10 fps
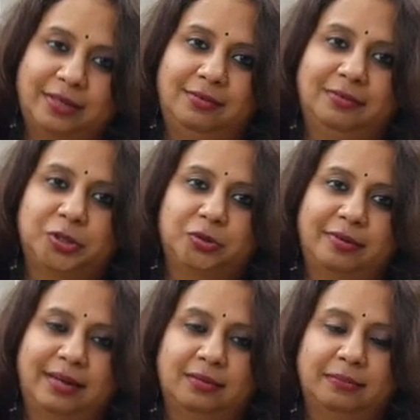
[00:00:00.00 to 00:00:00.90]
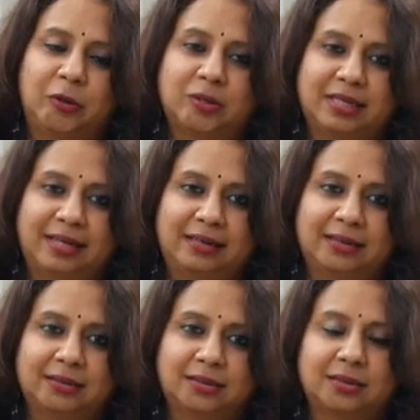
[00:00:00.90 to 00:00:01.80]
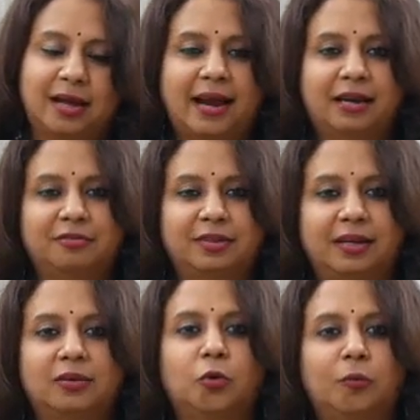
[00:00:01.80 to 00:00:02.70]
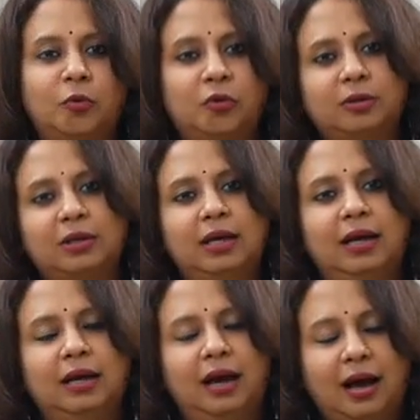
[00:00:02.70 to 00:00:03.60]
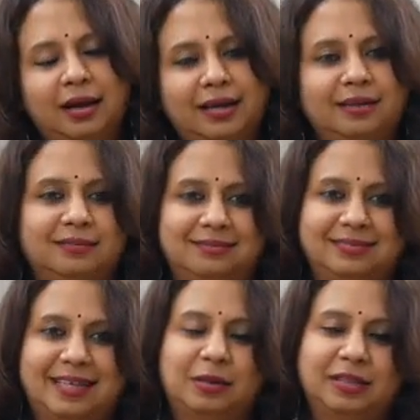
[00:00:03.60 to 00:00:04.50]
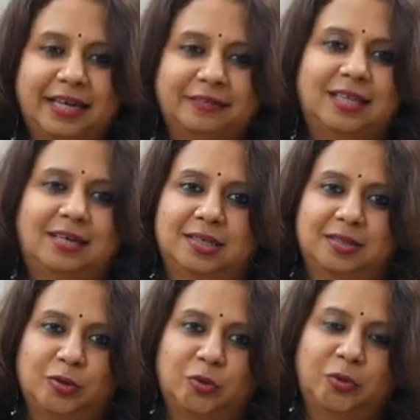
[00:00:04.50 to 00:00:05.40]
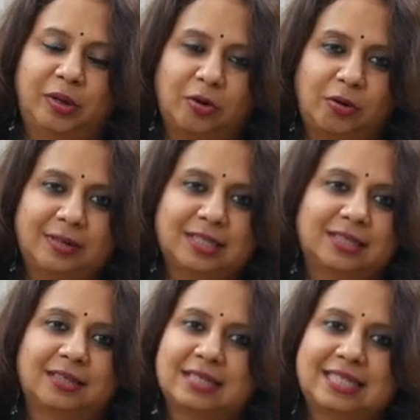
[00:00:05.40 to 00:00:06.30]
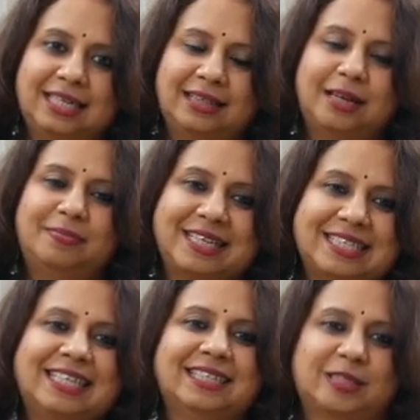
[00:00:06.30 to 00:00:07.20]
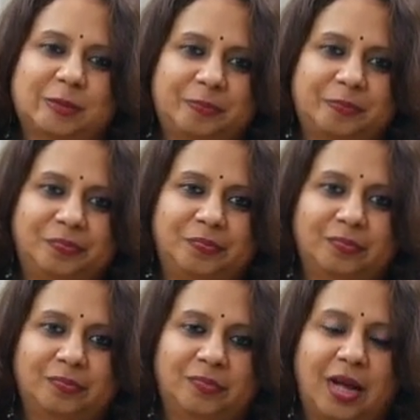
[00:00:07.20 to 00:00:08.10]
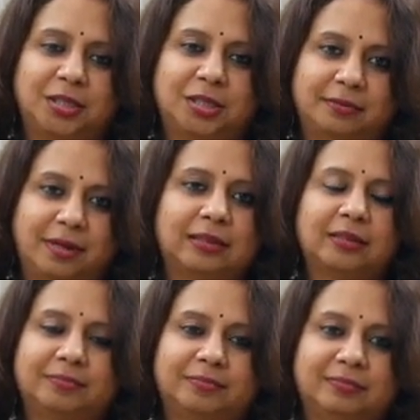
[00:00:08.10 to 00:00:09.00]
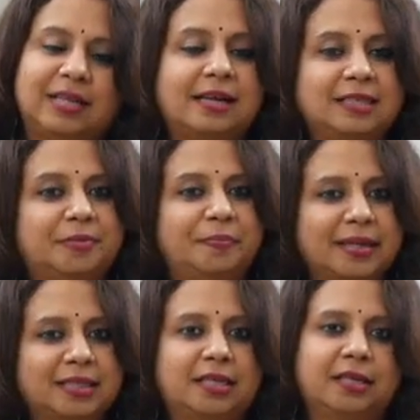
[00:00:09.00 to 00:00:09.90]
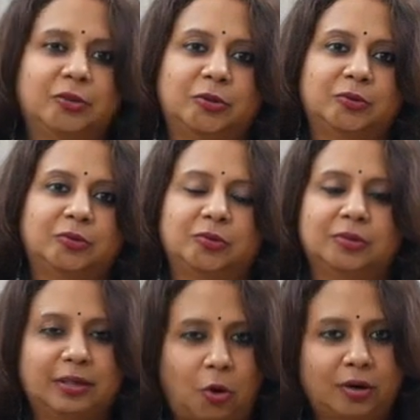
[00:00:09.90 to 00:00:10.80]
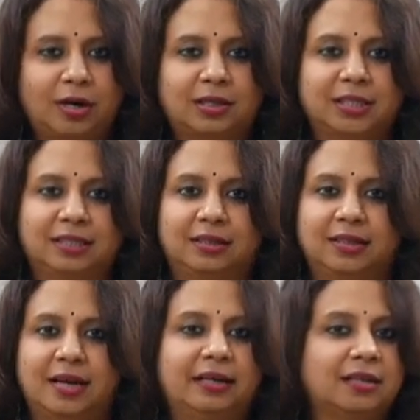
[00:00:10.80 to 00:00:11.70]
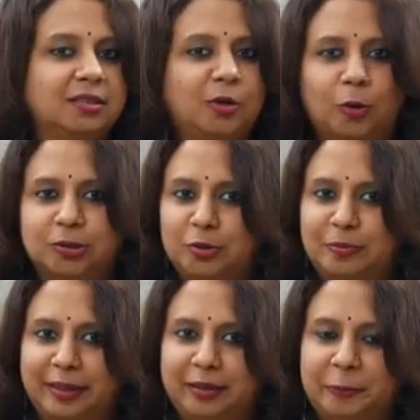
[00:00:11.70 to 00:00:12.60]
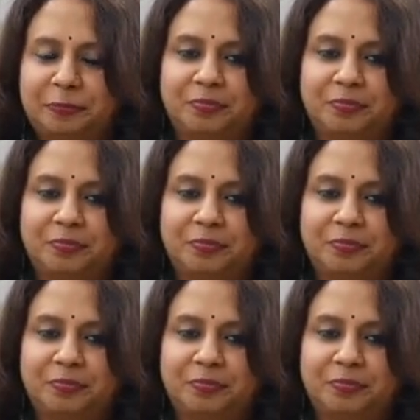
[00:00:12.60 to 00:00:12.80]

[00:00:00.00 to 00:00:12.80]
they will wish you well because they are elders. And if they are no more, again they are devatas, so you can always seek their blessings, ashirvad. That is the best thing to do on Akshaya Tritiya. It doesn't cost you money.